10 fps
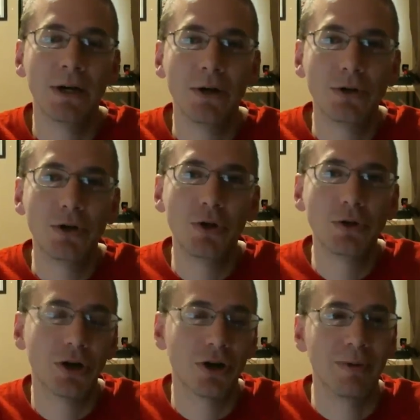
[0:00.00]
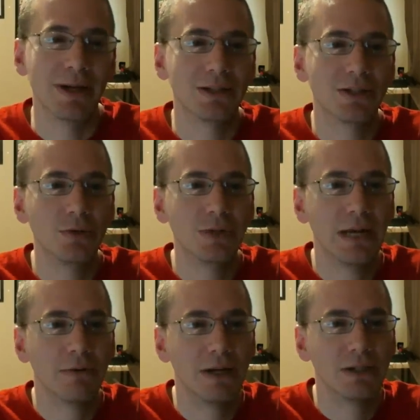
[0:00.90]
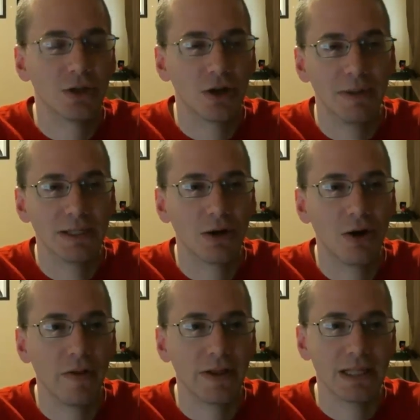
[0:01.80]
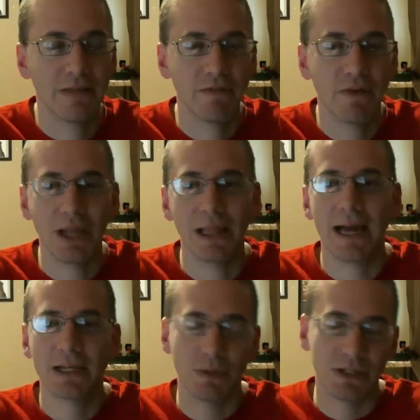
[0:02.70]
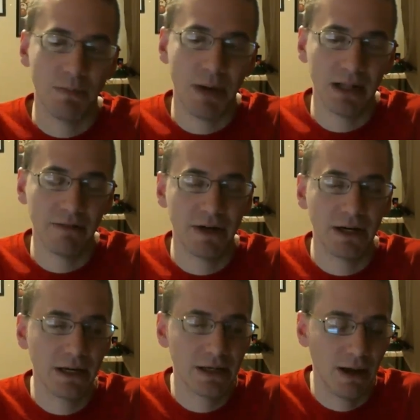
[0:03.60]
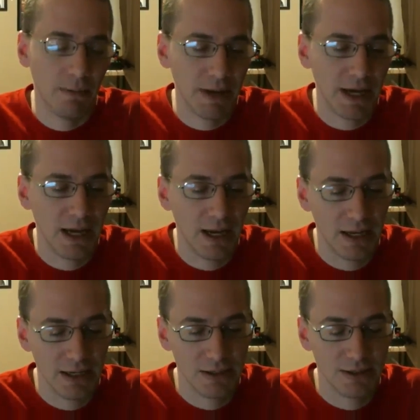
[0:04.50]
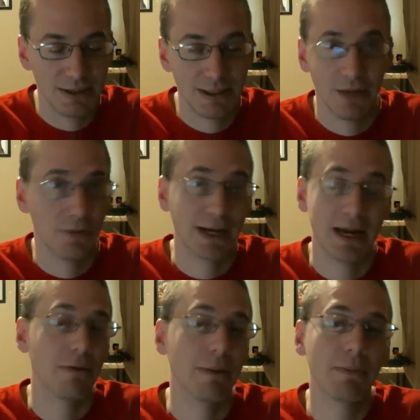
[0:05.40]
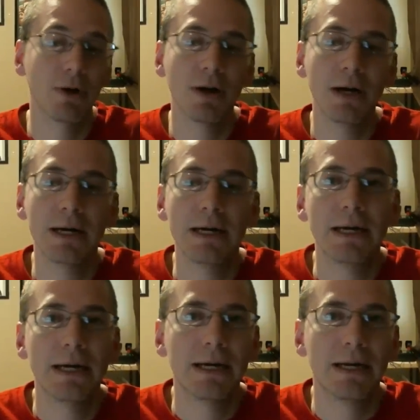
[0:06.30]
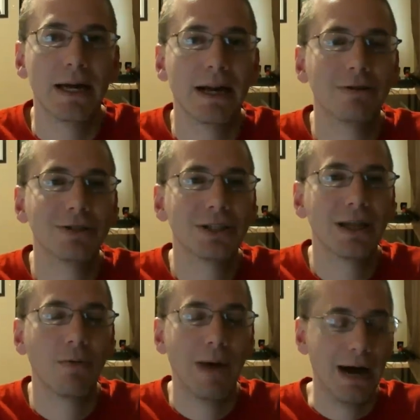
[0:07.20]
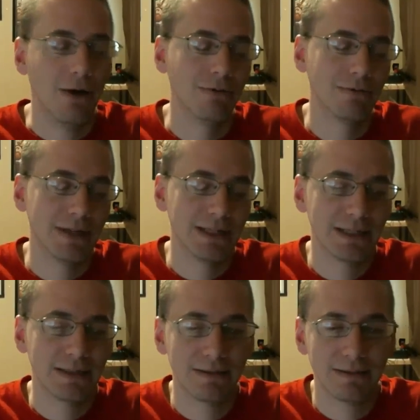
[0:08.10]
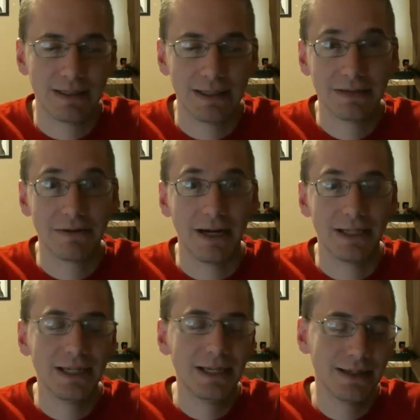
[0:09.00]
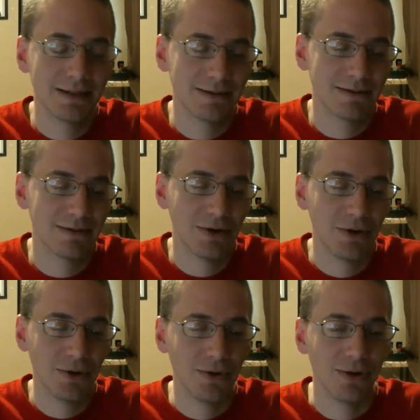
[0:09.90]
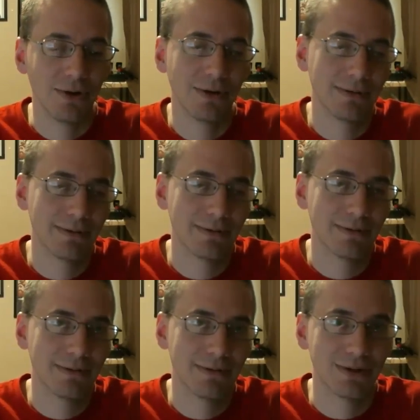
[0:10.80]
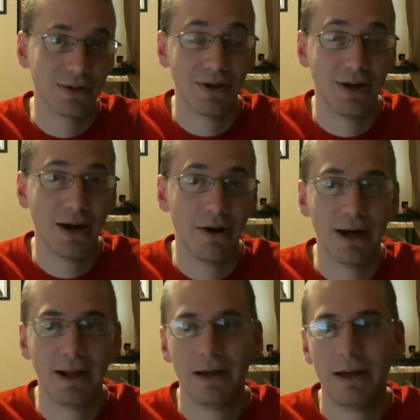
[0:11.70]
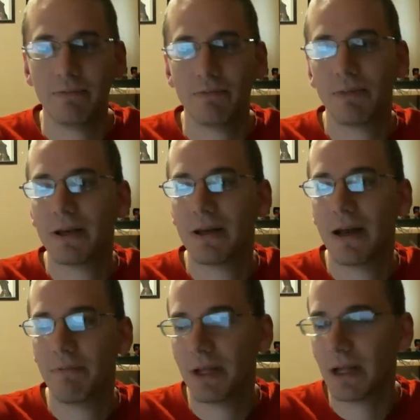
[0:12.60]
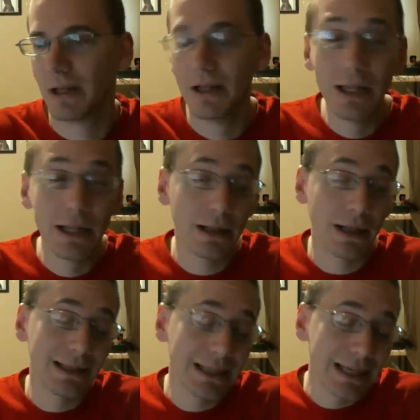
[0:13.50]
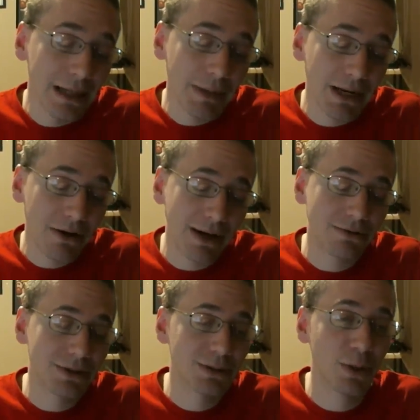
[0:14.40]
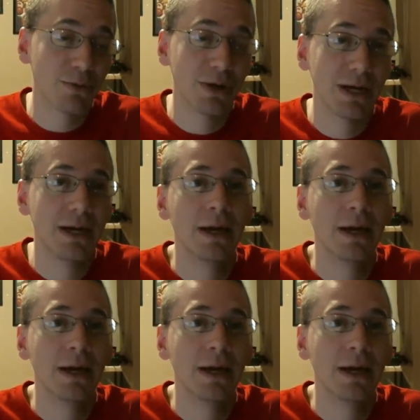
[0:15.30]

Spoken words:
two 10 race tournaments are all that's left. The very last one's the Polyphony Cup, and the other one I can't remember. And I was just like, wow, this is crazy. Cool. So there you go. I played a little bit of Gran Turismo 3,